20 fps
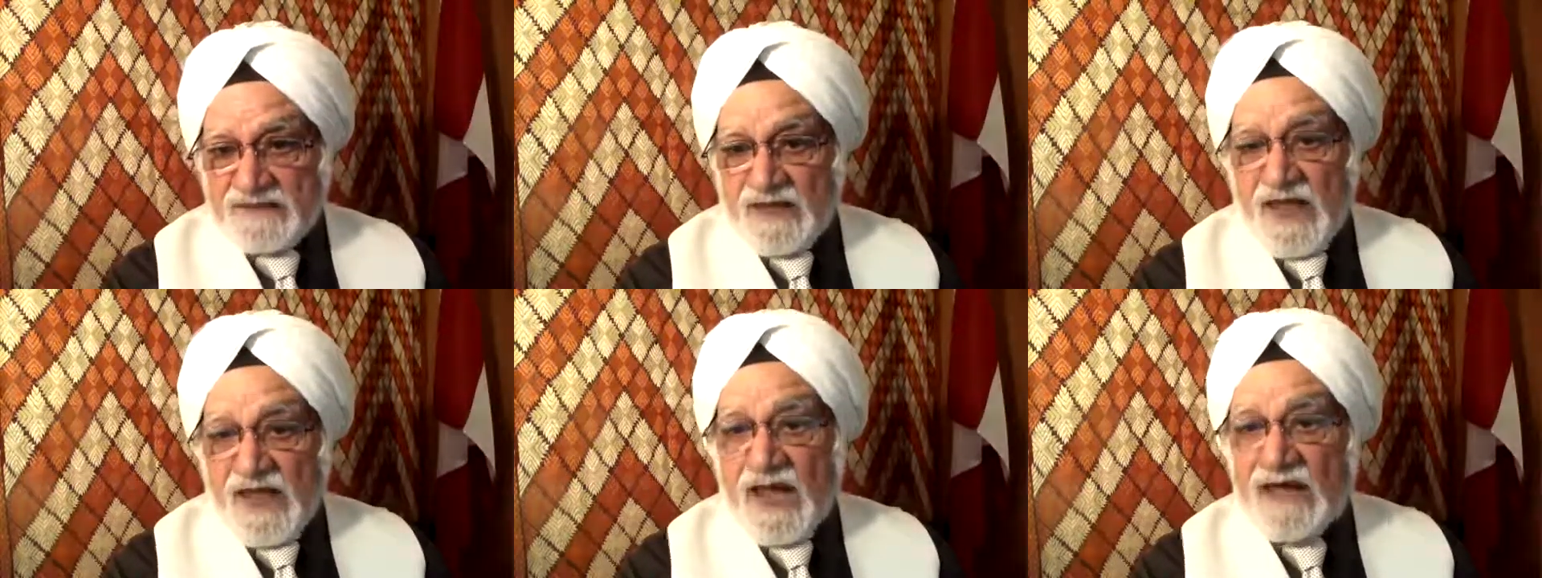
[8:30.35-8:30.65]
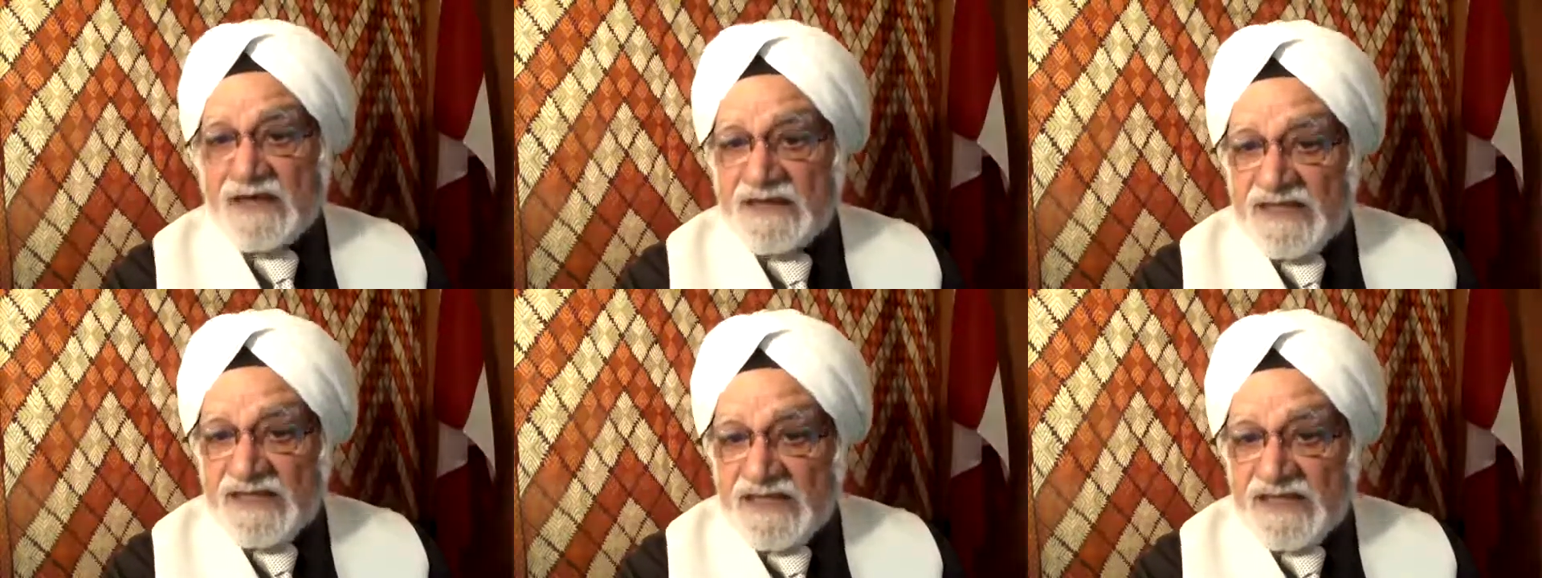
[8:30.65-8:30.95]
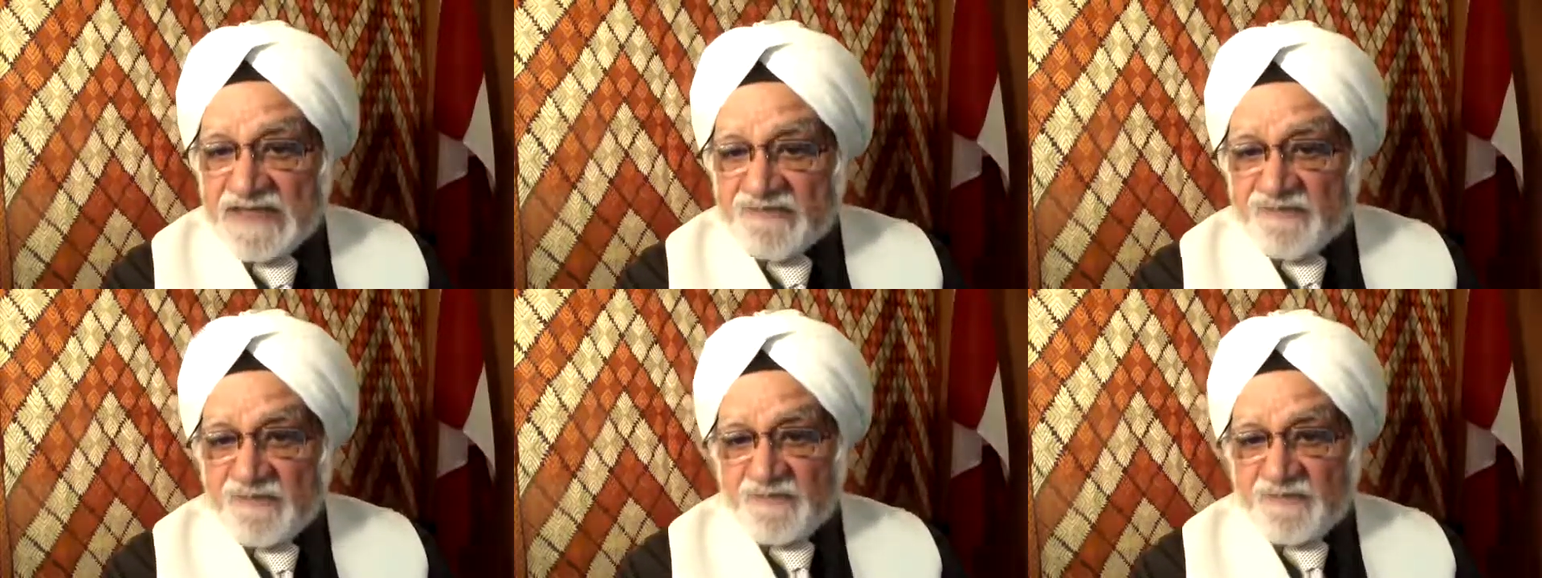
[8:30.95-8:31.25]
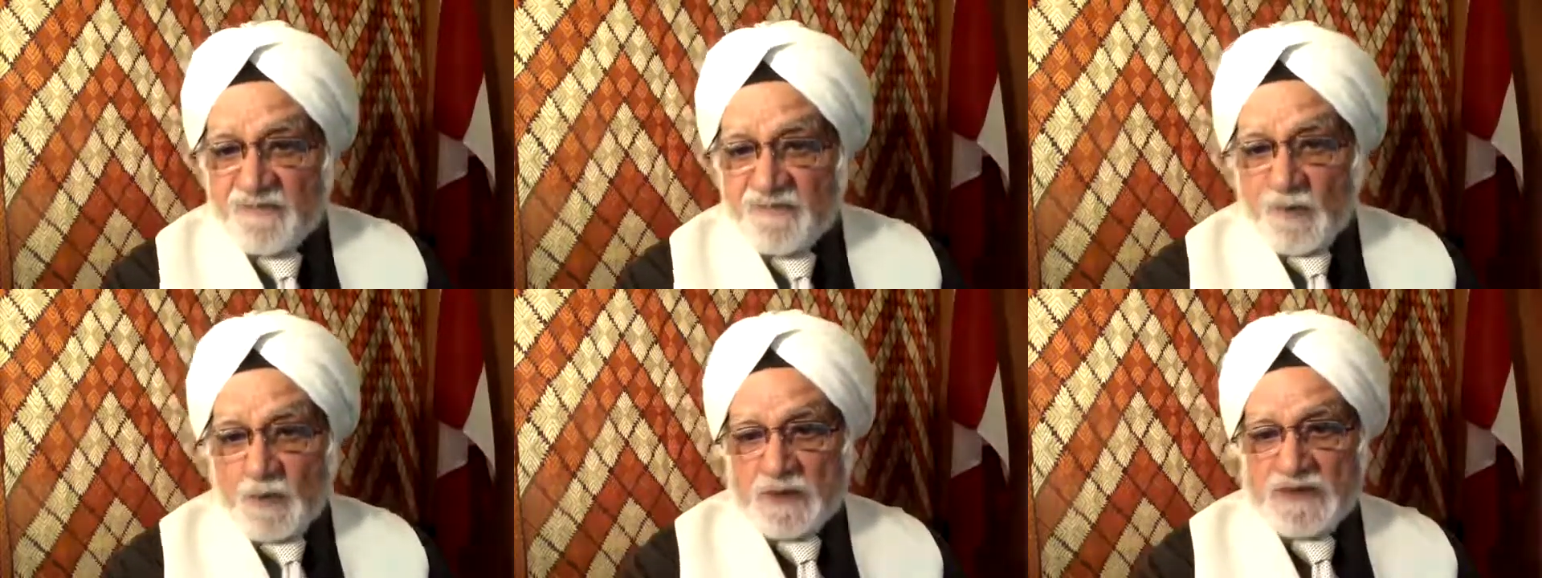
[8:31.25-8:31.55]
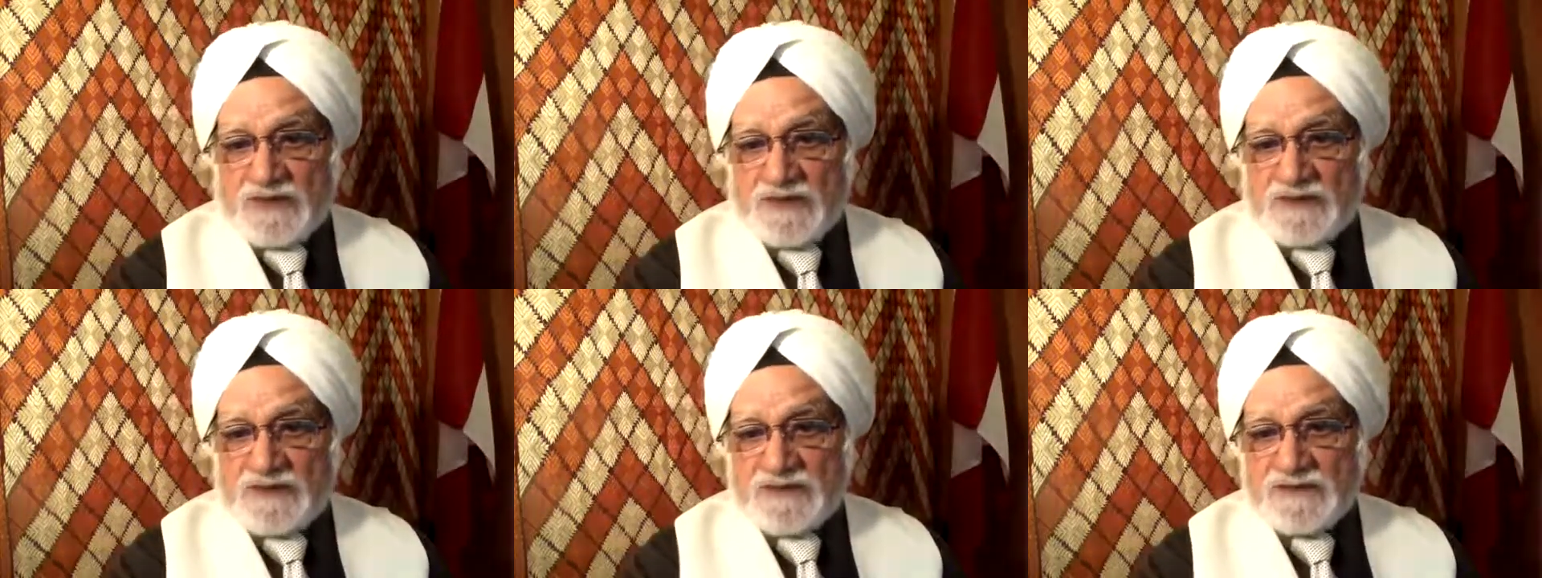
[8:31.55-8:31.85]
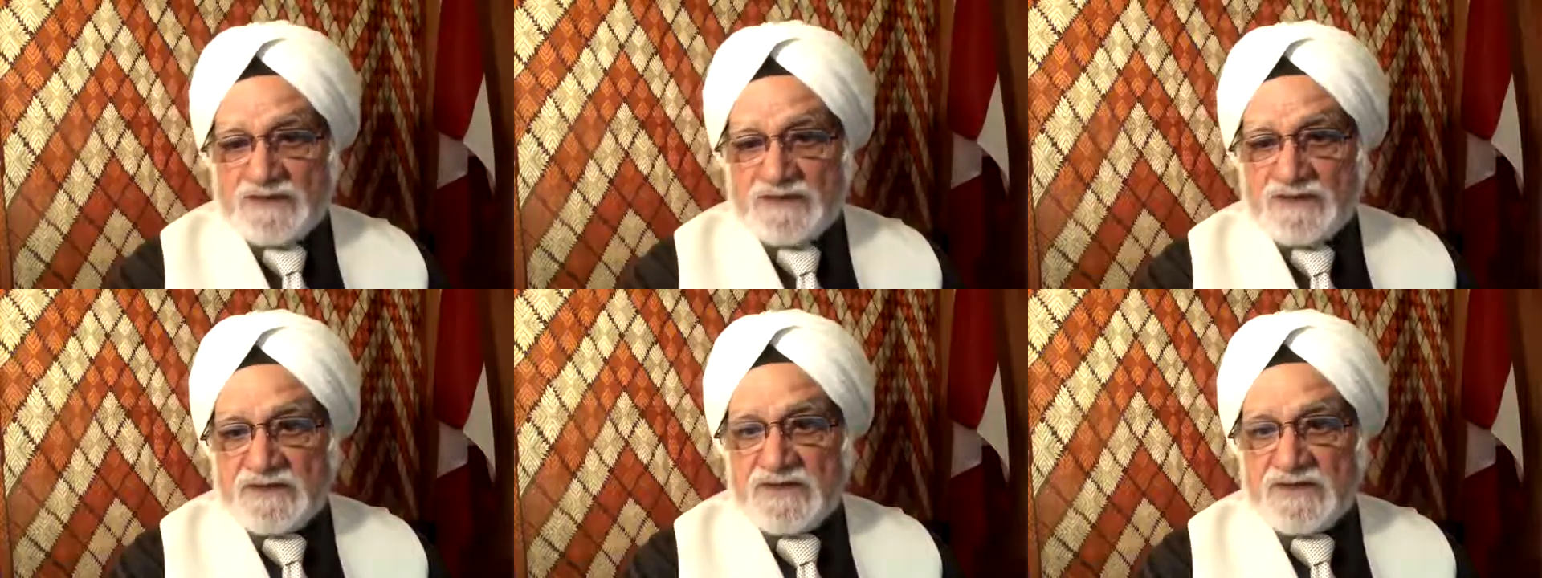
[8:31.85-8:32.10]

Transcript: unequivocally